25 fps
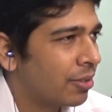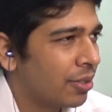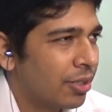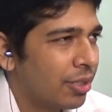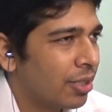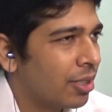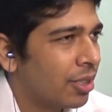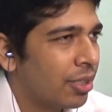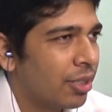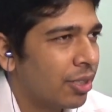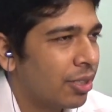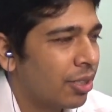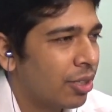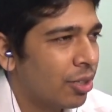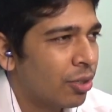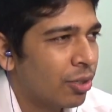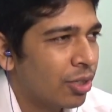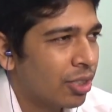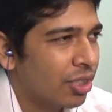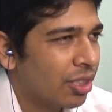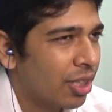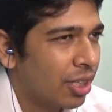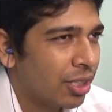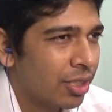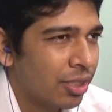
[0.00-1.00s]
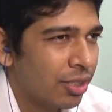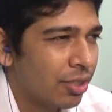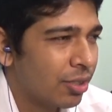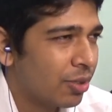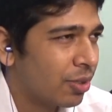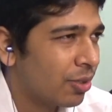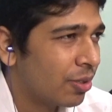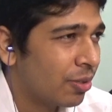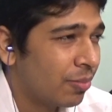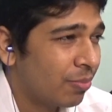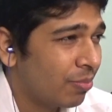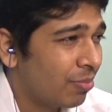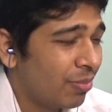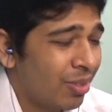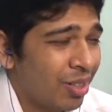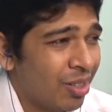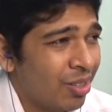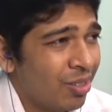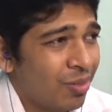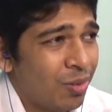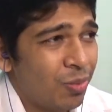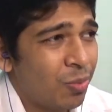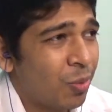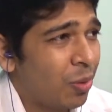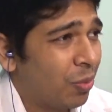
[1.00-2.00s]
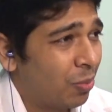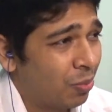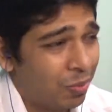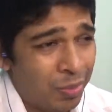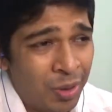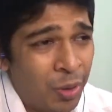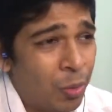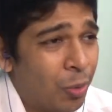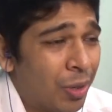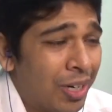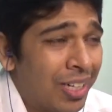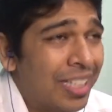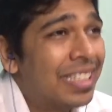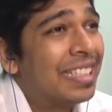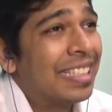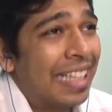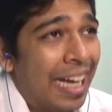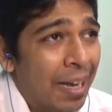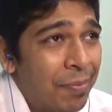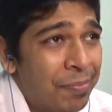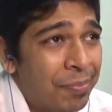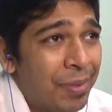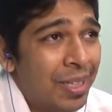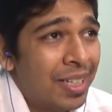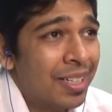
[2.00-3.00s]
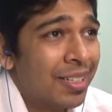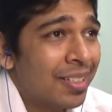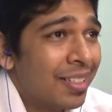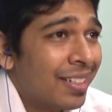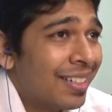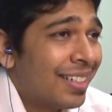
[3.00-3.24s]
you know, such, you know, the world champion.